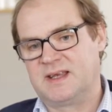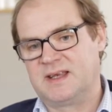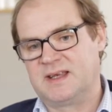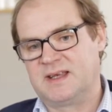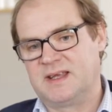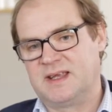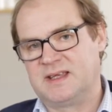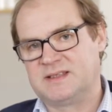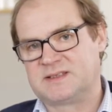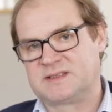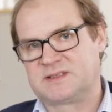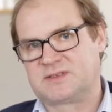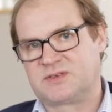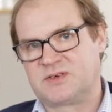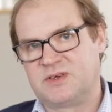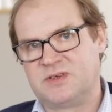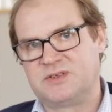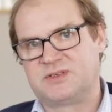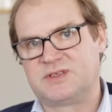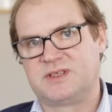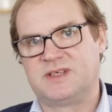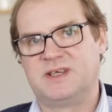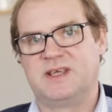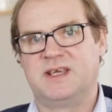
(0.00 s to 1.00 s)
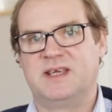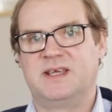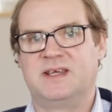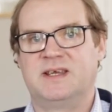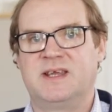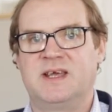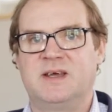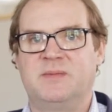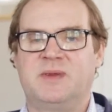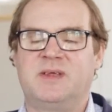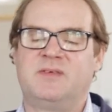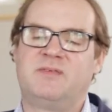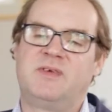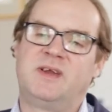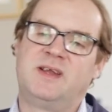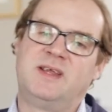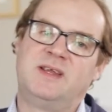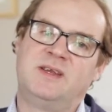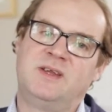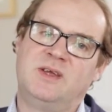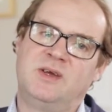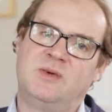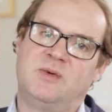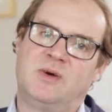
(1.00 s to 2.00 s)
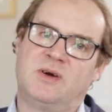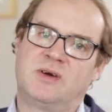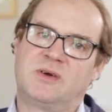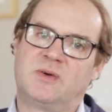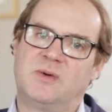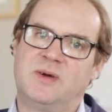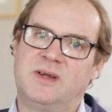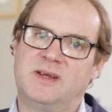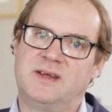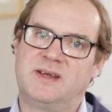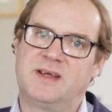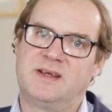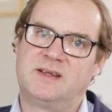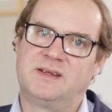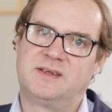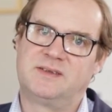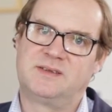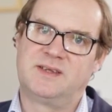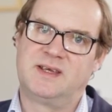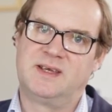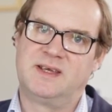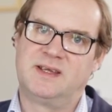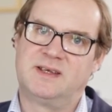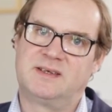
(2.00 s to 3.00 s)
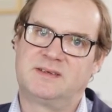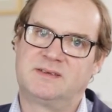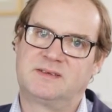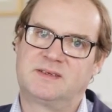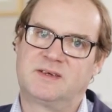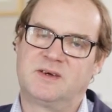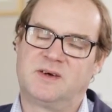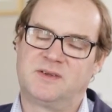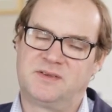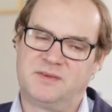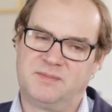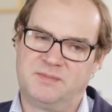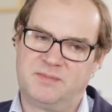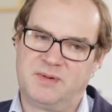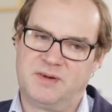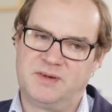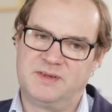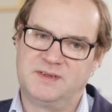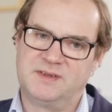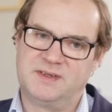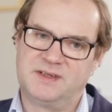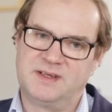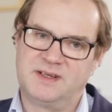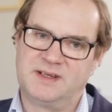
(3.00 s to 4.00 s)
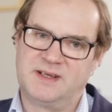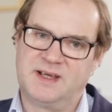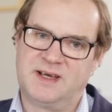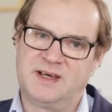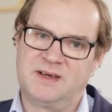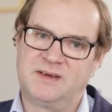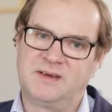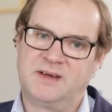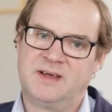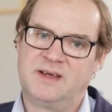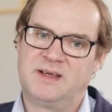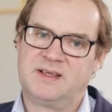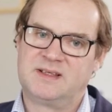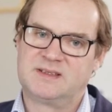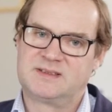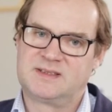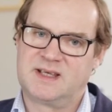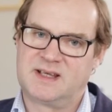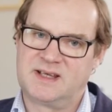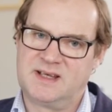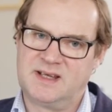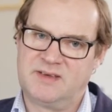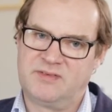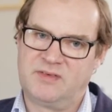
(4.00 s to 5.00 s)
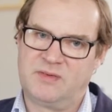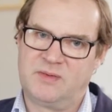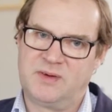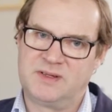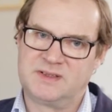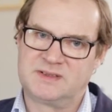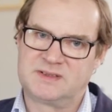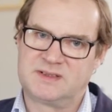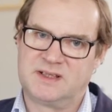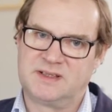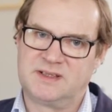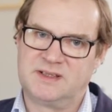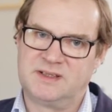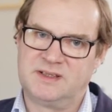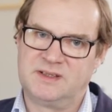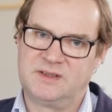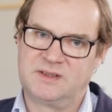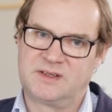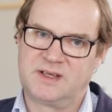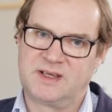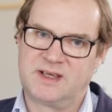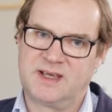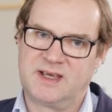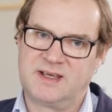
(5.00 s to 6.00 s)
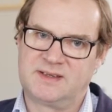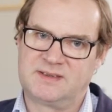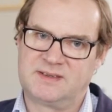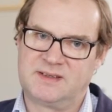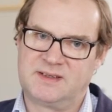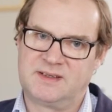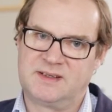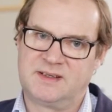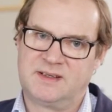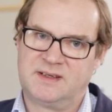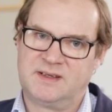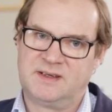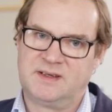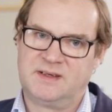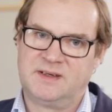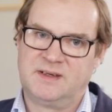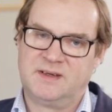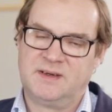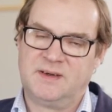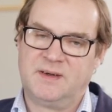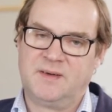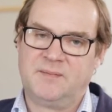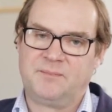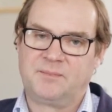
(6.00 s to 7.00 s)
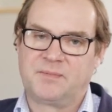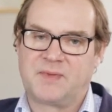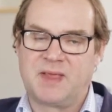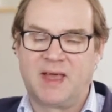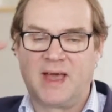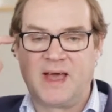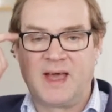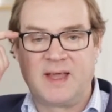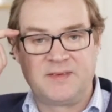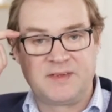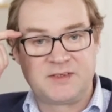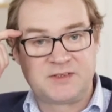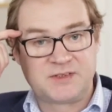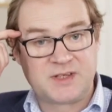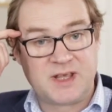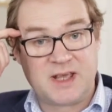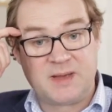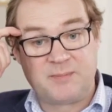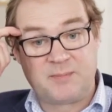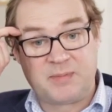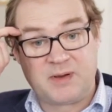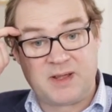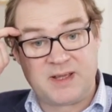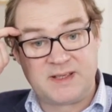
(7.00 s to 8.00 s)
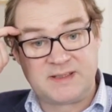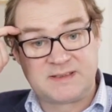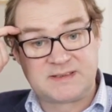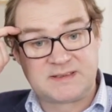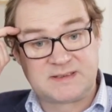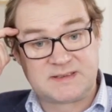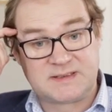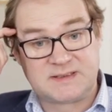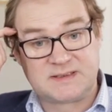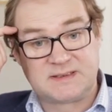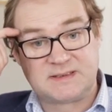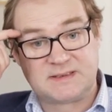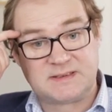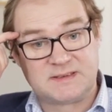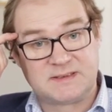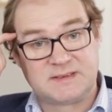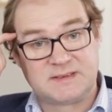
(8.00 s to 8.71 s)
it's scrutiny. Nobody really knew what Quindell did. Gotham pointed it out. Suddenly everyone started looking at it. And the share price